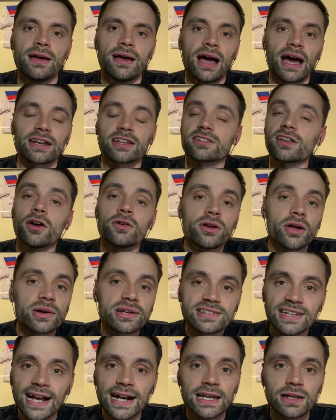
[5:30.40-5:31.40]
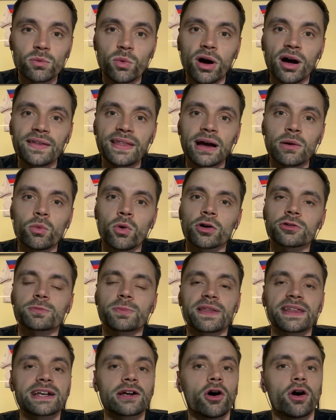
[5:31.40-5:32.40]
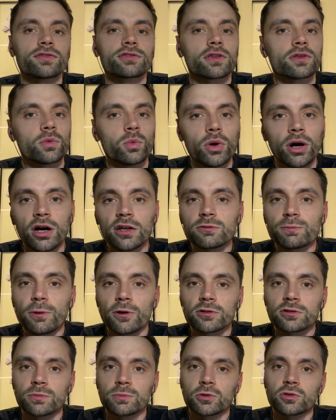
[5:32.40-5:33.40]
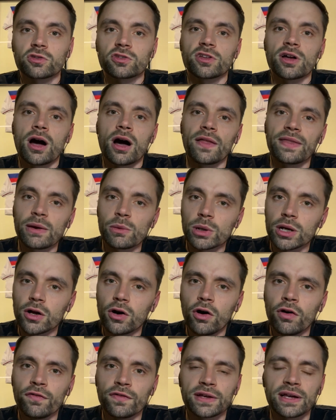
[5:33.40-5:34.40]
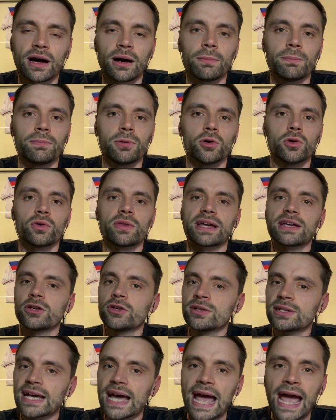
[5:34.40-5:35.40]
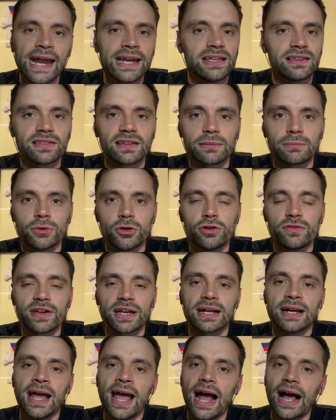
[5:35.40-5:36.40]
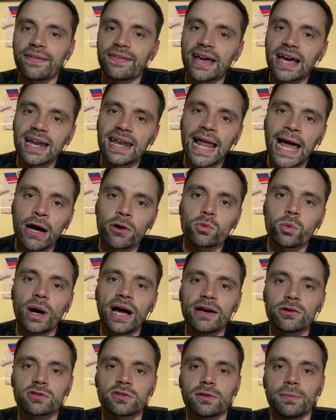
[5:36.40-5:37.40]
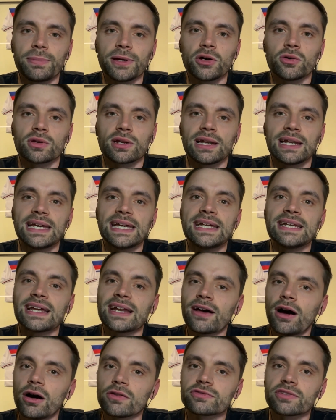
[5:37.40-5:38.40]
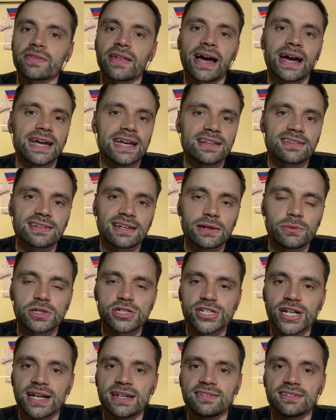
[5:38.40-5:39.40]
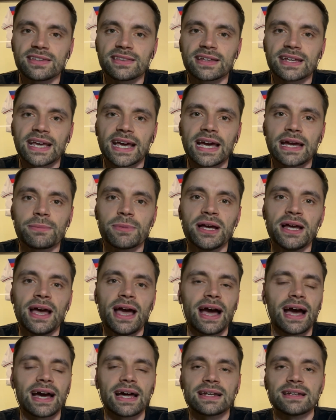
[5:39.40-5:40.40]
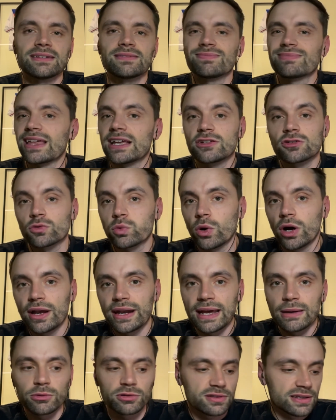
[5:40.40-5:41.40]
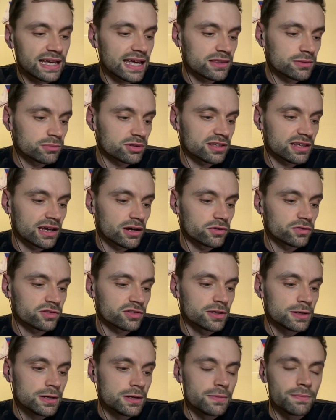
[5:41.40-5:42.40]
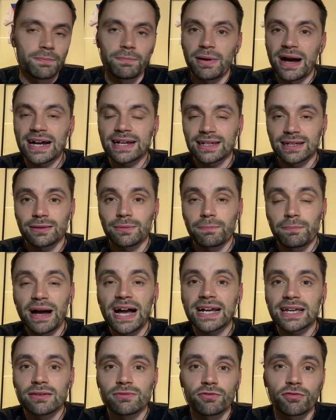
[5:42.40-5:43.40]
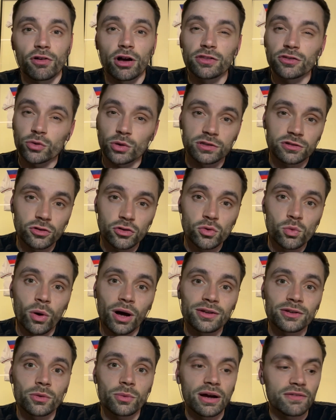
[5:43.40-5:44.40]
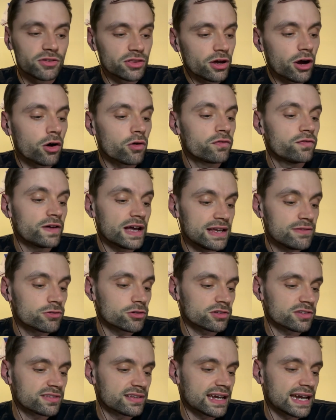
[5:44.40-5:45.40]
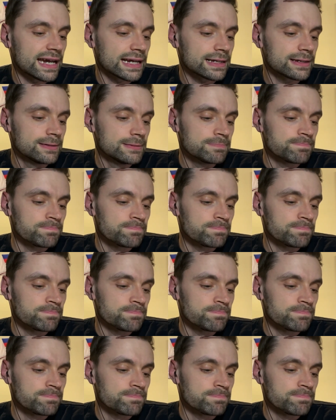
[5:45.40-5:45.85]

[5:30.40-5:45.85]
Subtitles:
And I don't know exactly why that was, but they got off to the worst possible start. They were coughing up ball, they couldn't get anything moving, and they allowed Wales to build a lead. And after that, Italy were chasing the game, and they just weren't able to get themselves back in front. So I do wonder whether the whole favourites tag